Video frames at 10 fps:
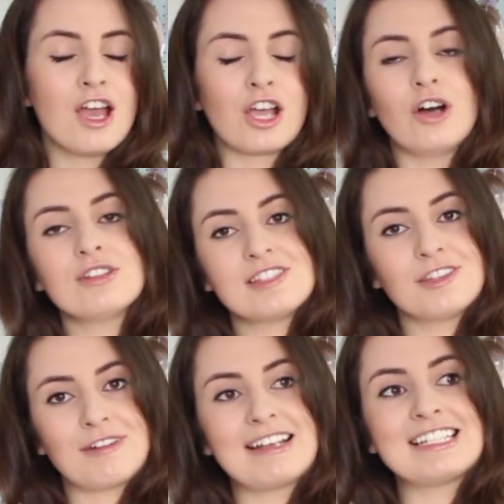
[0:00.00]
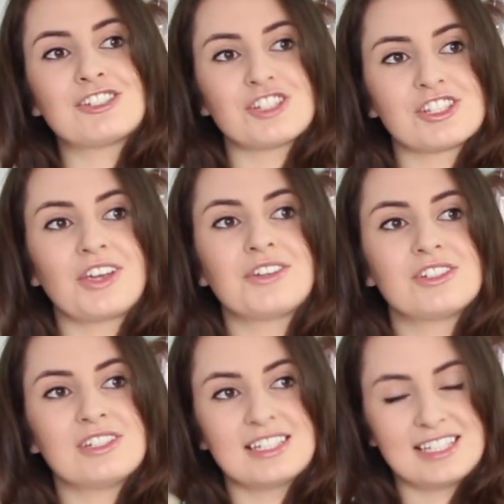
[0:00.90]
Cotton thread is just going
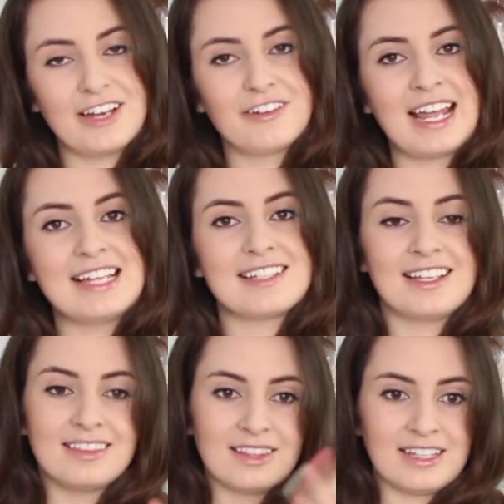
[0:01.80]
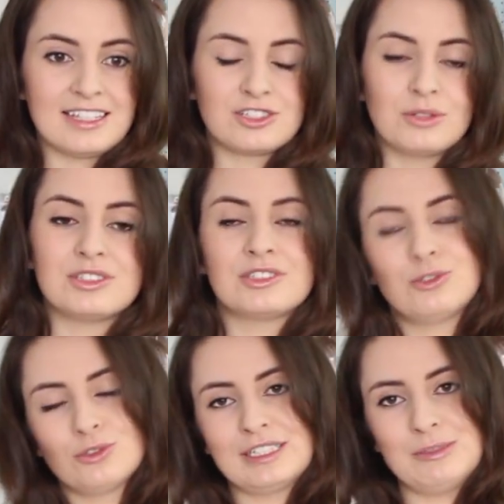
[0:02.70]
to deteriorate in the salt and
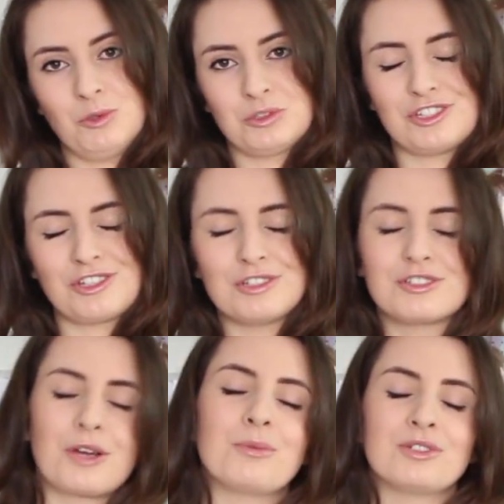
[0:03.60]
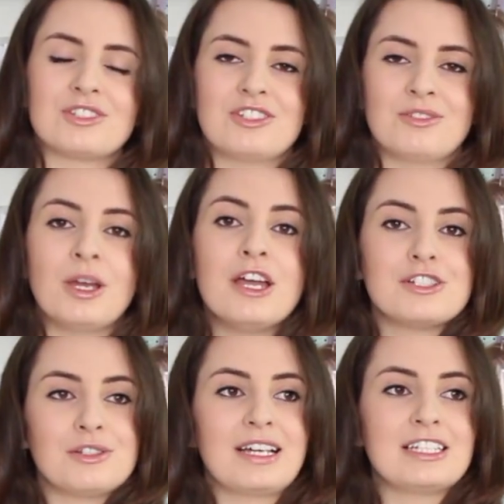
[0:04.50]
chlorine water, so you don't want to
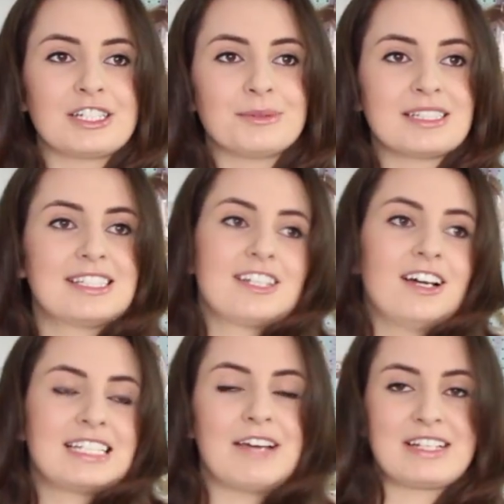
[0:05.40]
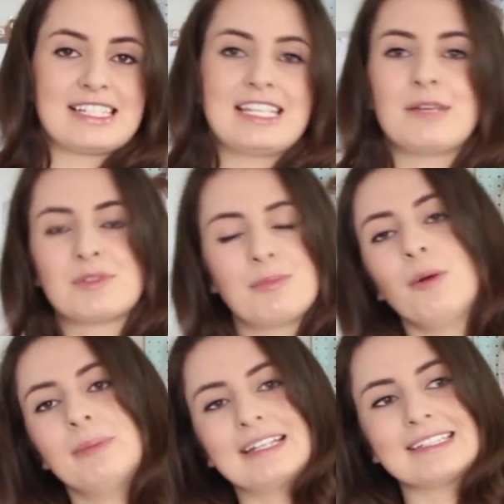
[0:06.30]
do that. You don't want to start having seams
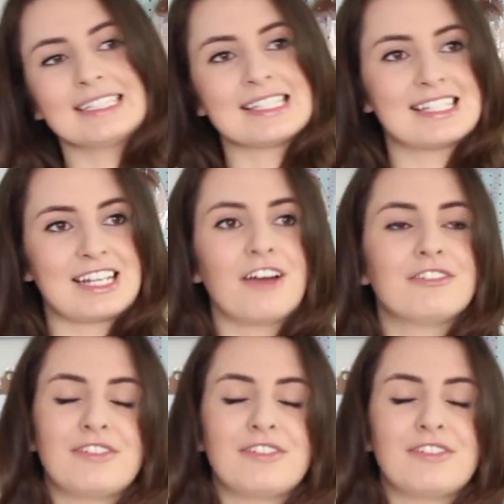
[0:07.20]
popping and stuff.